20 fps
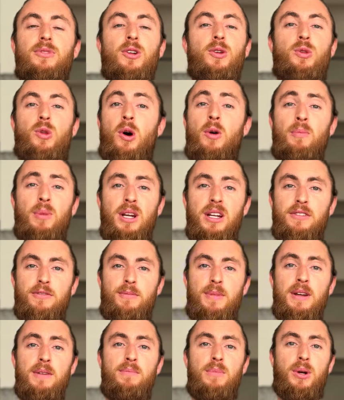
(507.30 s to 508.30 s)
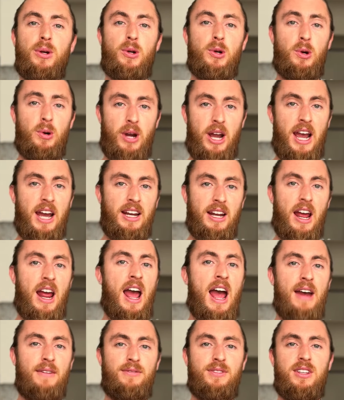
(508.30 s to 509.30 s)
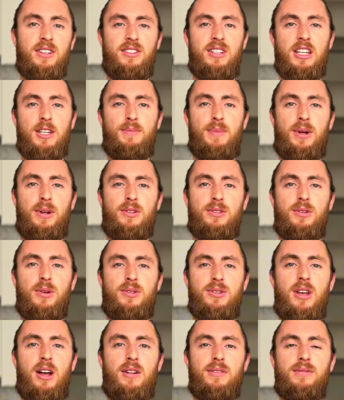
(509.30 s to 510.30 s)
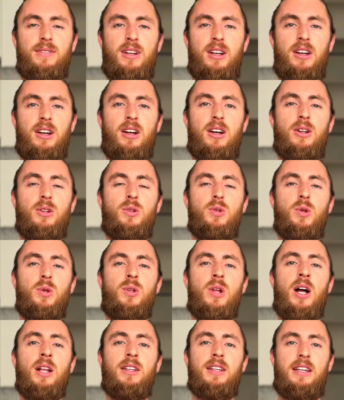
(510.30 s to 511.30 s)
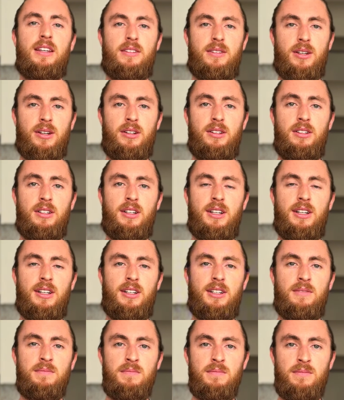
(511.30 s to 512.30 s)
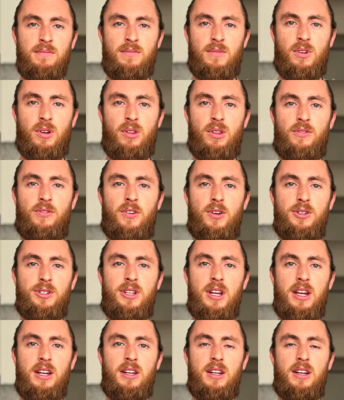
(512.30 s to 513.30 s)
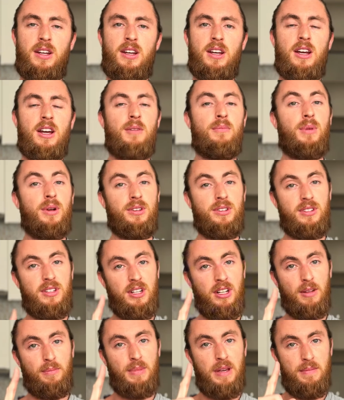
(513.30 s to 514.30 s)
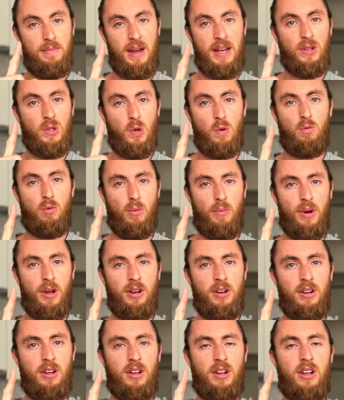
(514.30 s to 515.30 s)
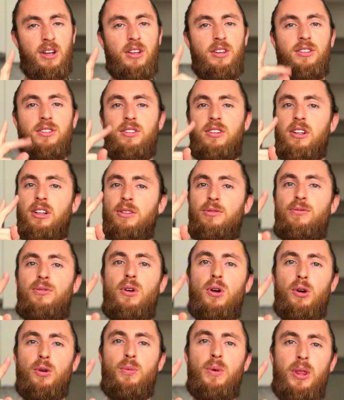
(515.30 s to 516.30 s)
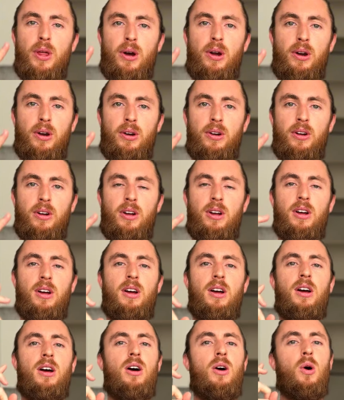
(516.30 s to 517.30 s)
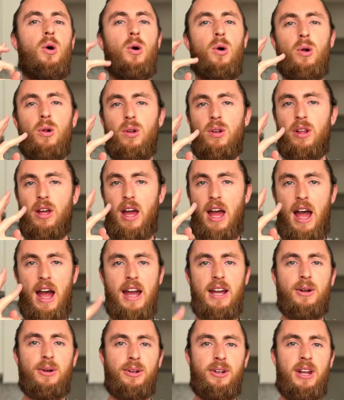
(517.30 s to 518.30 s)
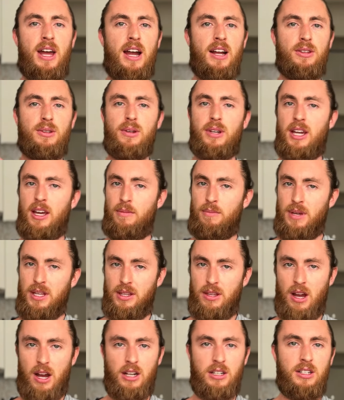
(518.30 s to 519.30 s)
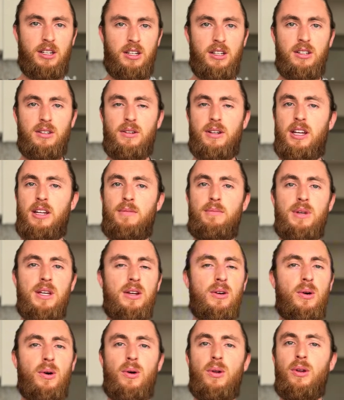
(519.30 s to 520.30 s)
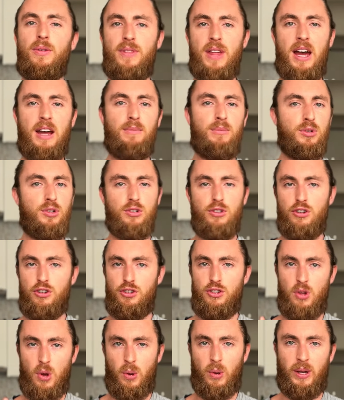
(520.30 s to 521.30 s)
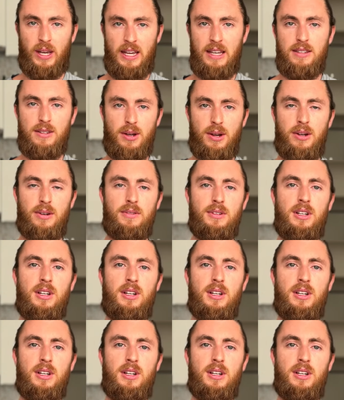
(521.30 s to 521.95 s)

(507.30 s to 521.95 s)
don't believe me, but go ahead and have this experience yourself. Do not kiss her on the first date, but still be man to woman, still flirt with her, hold high contact. You can be touchy, you can be all of that, but you just don't kiss her